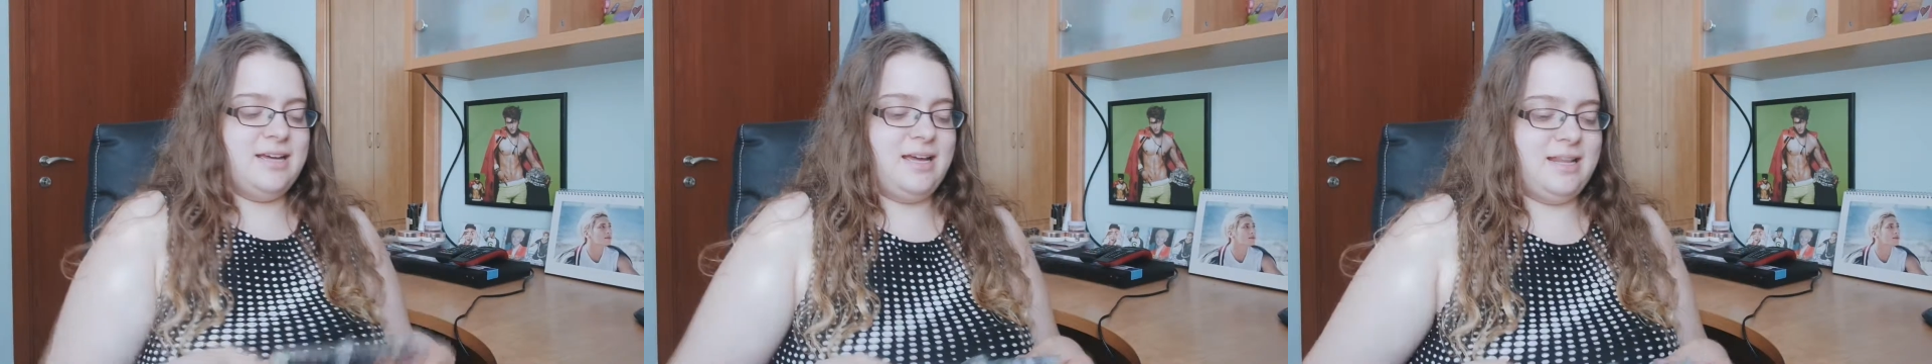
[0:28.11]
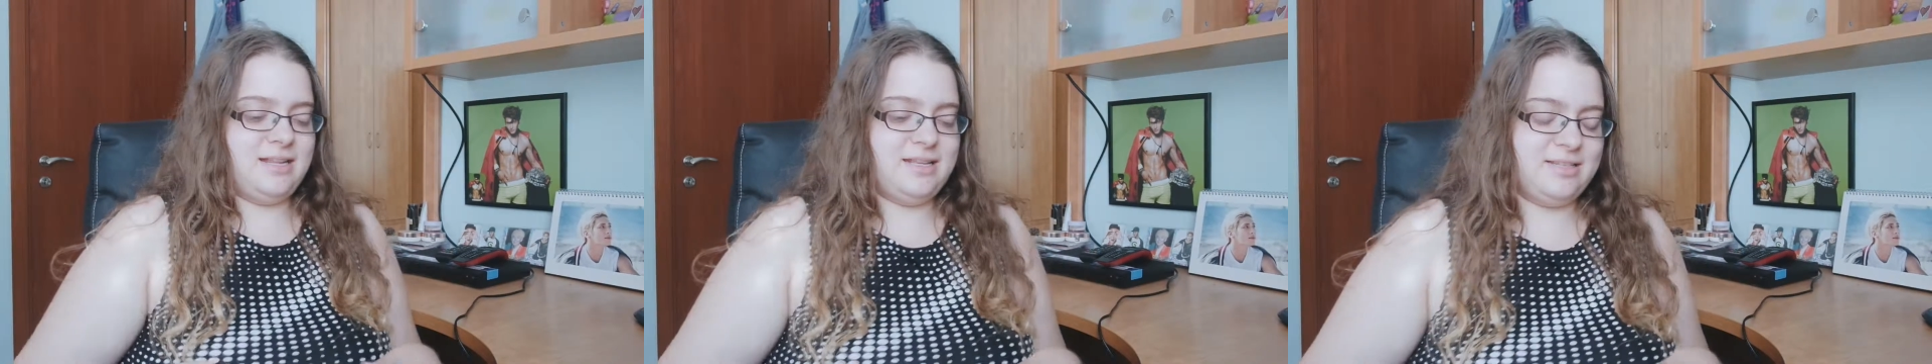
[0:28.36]

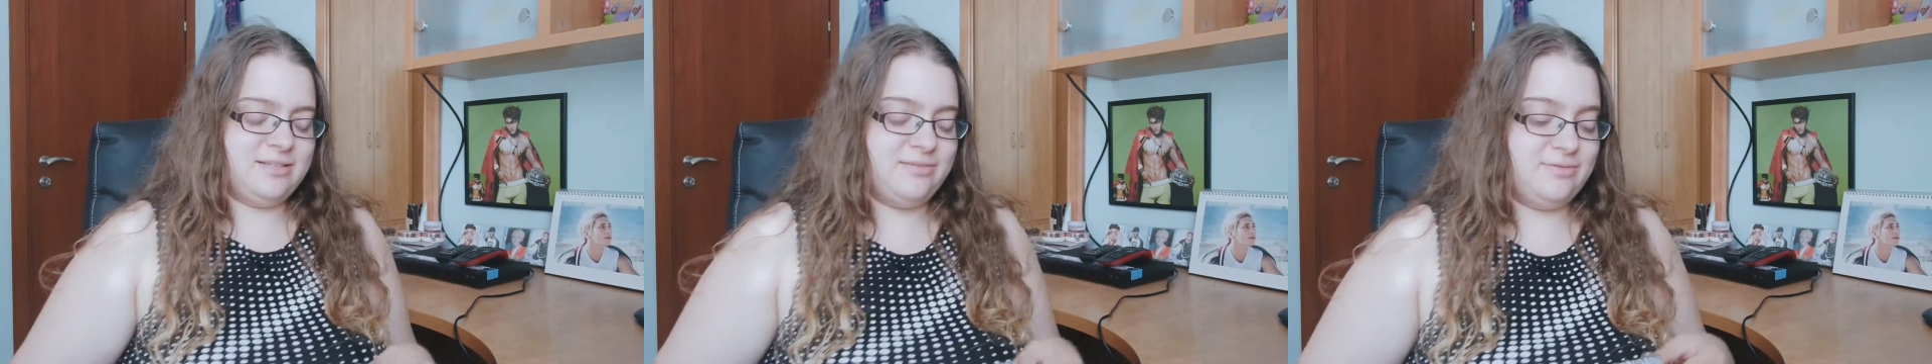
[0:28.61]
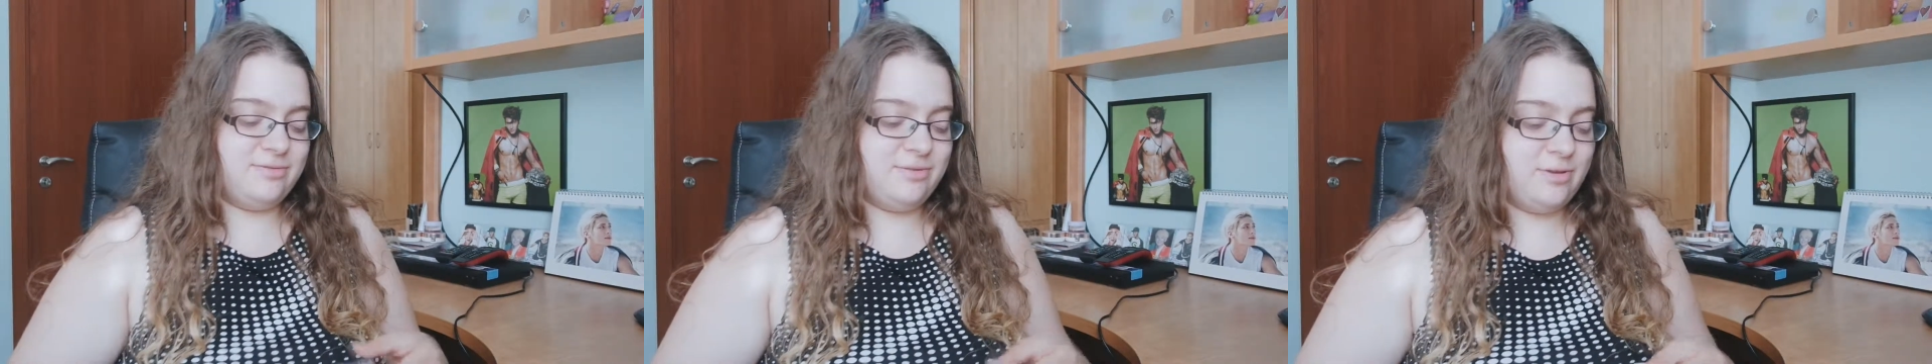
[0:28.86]
and I just
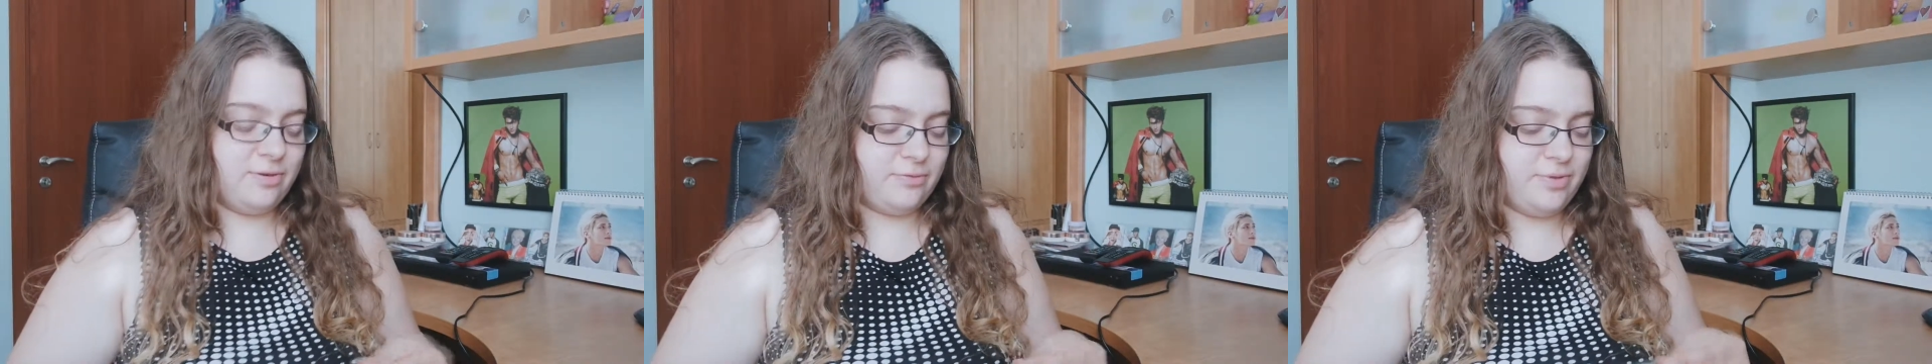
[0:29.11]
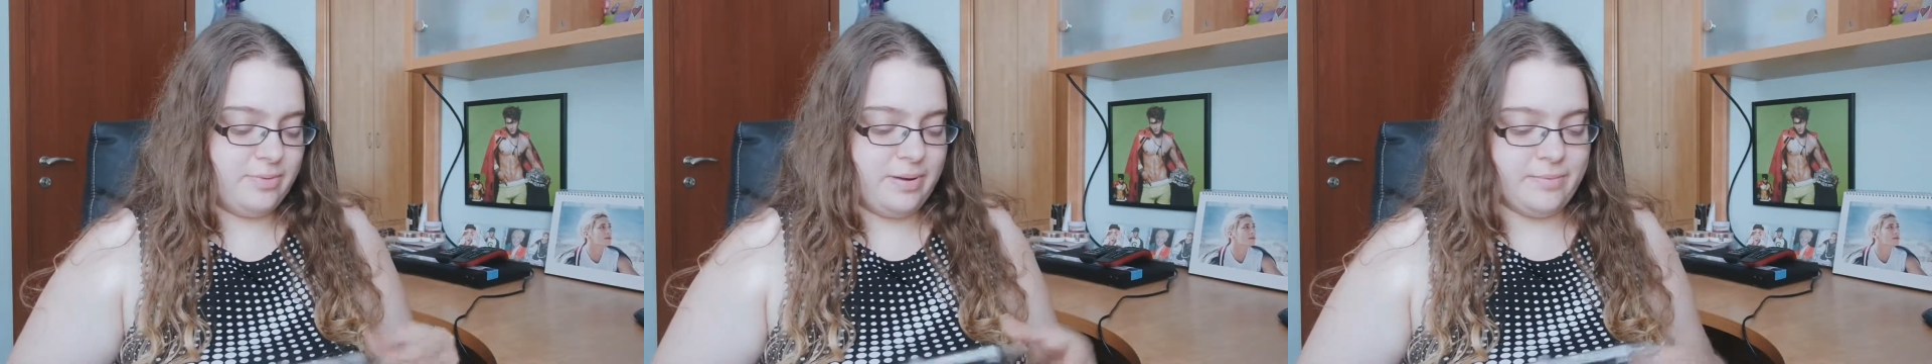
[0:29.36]

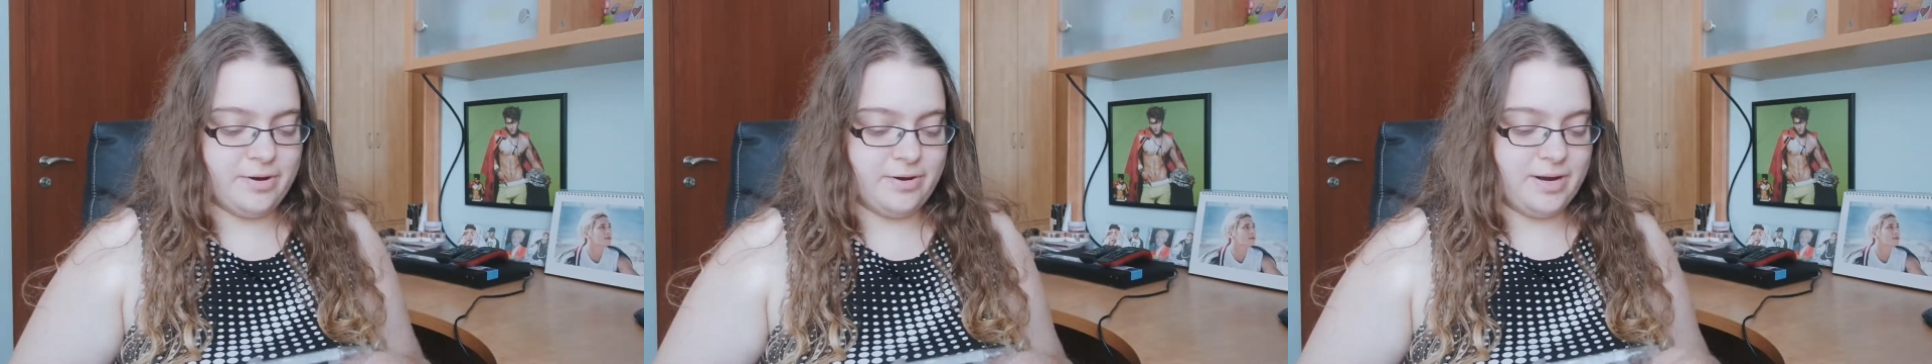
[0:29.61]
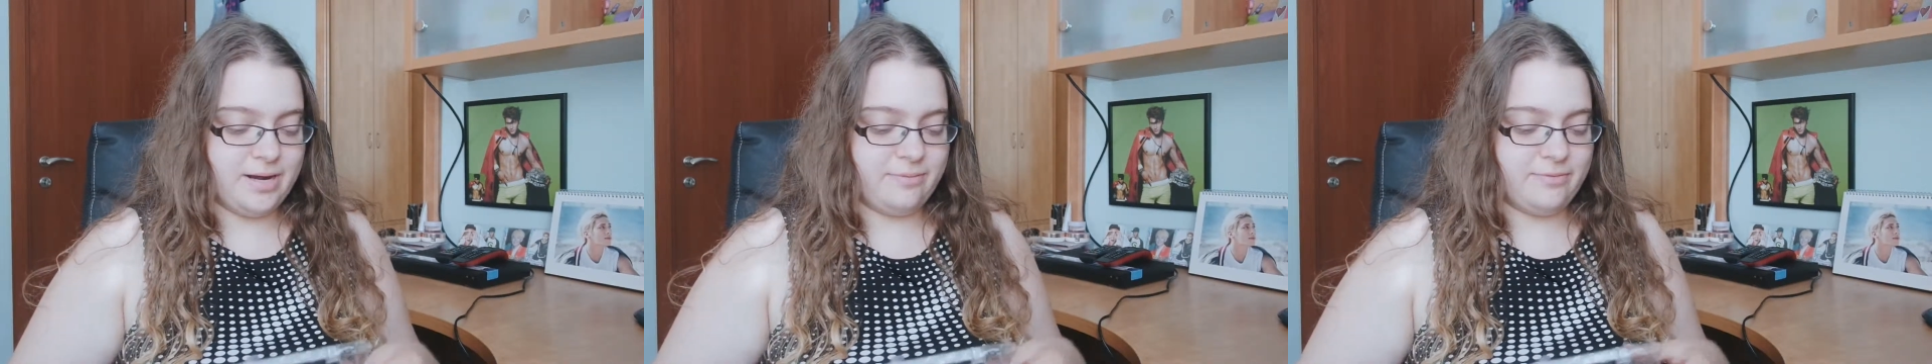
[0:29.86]
don't remember
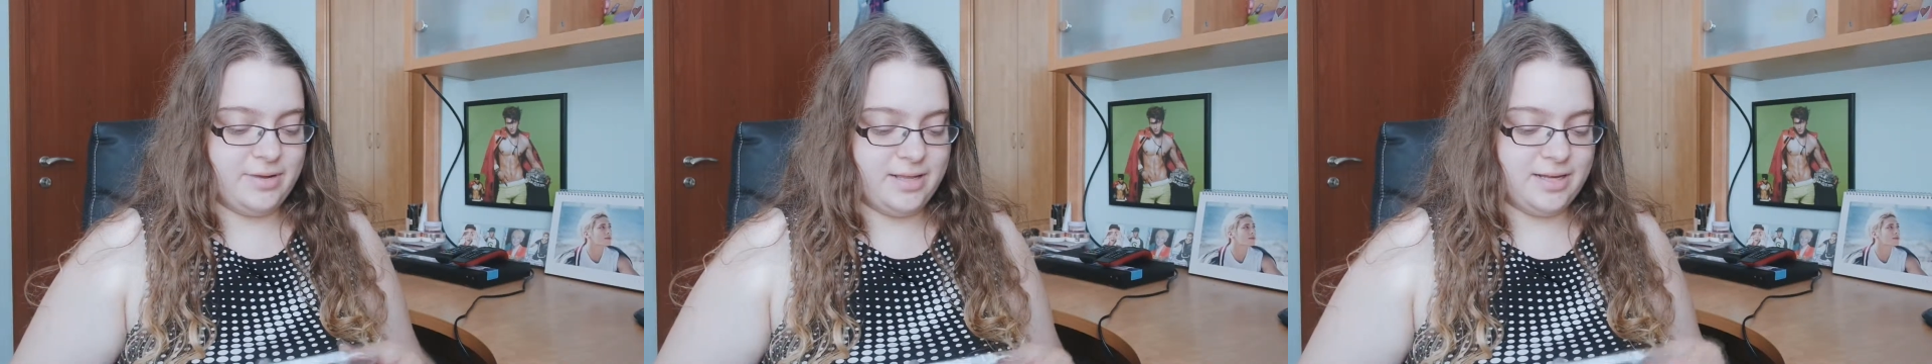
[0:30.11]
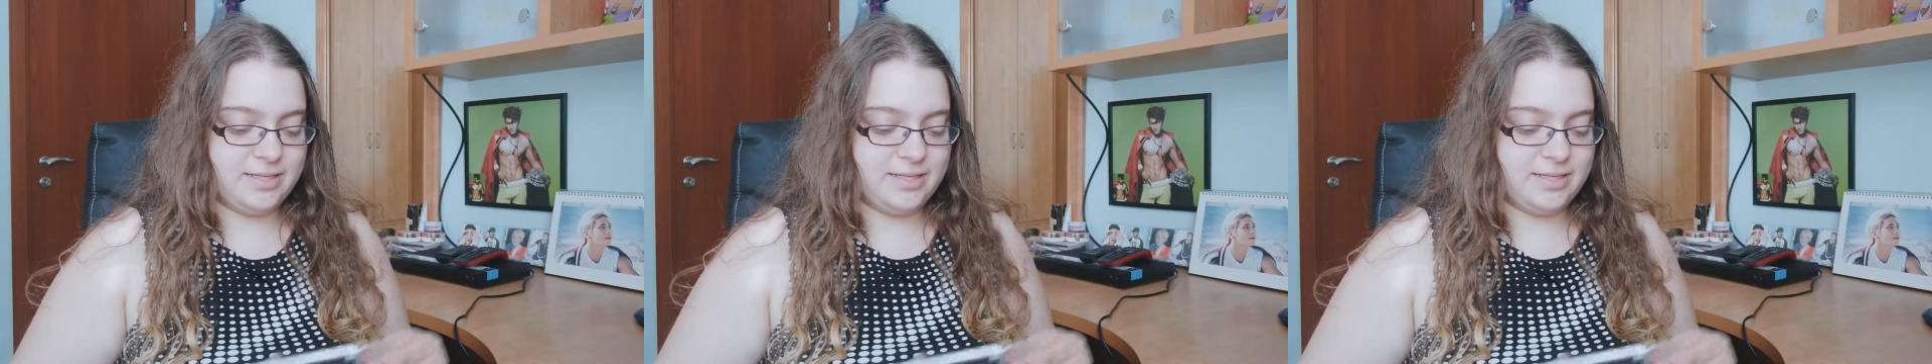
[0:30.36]
and I'm really